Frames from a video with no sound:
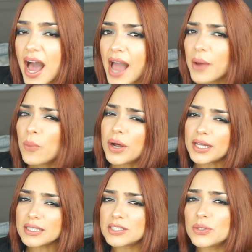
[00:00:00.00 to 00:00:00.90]
I
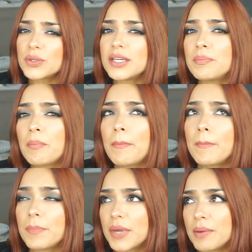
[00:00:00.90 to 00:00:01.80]
want to
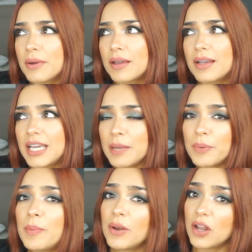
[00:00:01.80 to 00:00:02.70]
keep
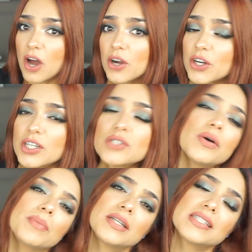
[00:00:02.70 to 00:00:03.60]
them longer, so
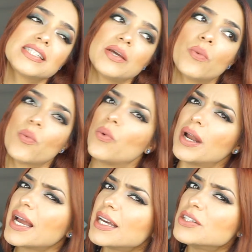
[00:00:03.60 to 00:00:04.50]
I'm going to see what
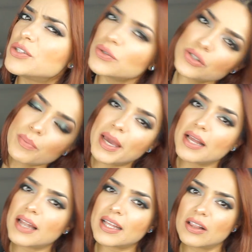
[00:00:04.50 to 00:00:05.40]
I can do to
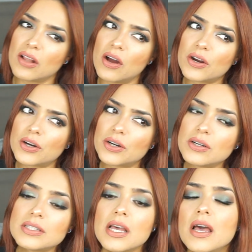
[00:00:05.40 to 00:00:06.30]
make like long
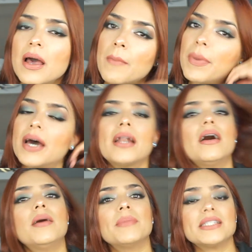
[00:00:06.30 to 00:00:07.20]
curls. But
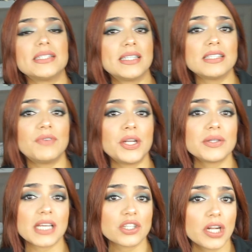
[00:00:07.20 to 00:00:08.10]
this video is
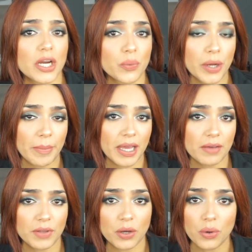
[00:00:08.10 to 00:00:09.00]
actually a remake of
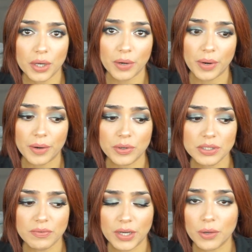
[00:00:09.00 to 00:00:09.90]
Nicole Guerrero's
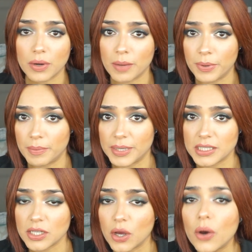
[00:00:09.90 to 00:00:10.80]
video a couple of months
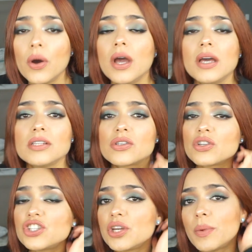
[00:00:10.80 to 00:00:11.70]
ago. So
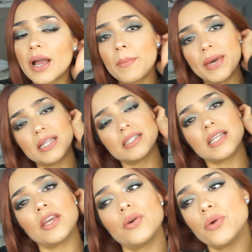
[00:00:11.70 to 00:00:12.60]
she recommends
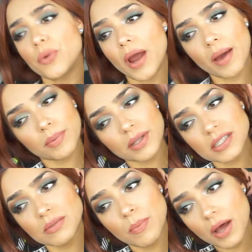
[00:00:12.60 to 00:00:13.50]
that you grab the
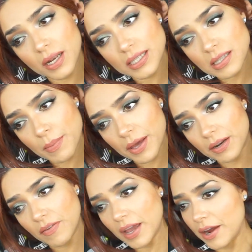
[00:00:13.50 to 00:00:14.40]
smallest amount
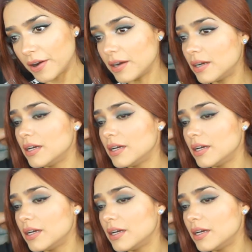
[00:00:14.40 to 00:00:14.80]
of hair